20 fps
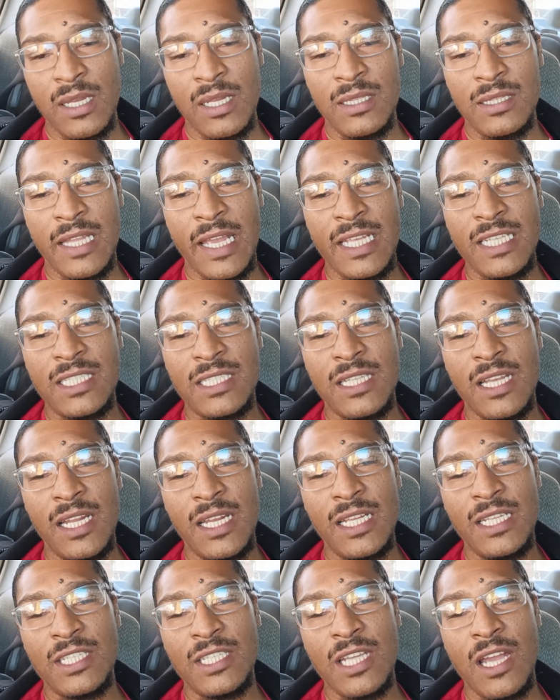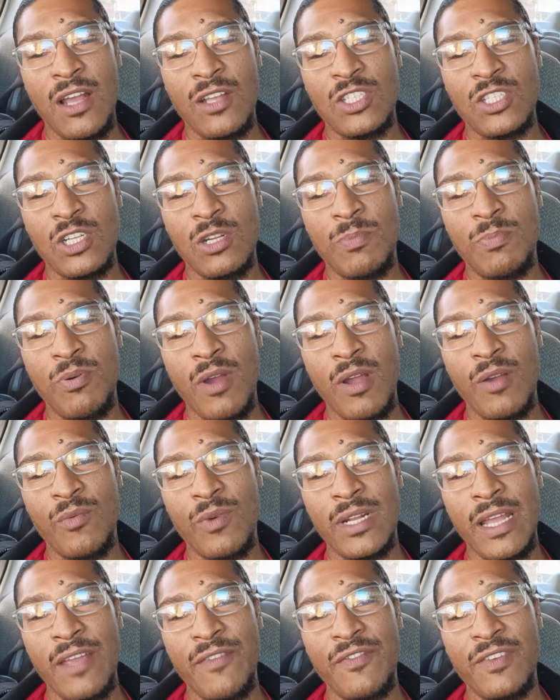They studied y'all to the point
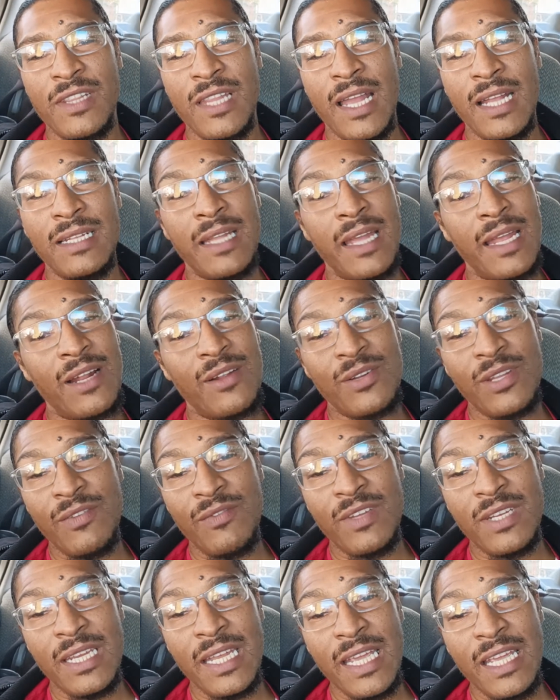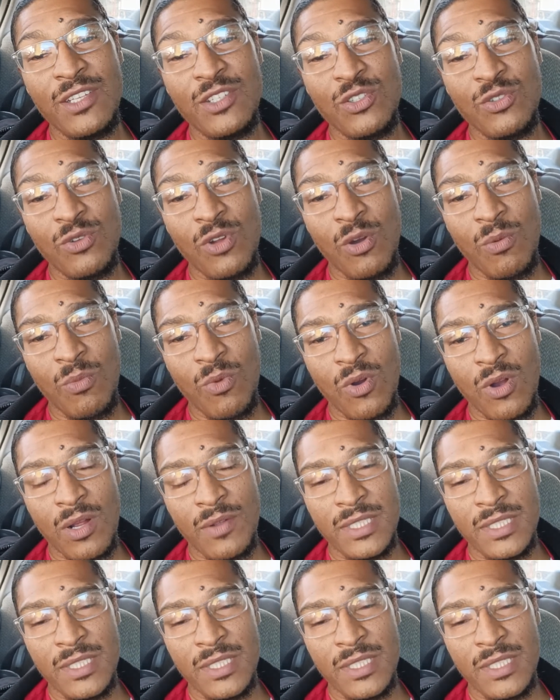where they feel like they don't even need you no more.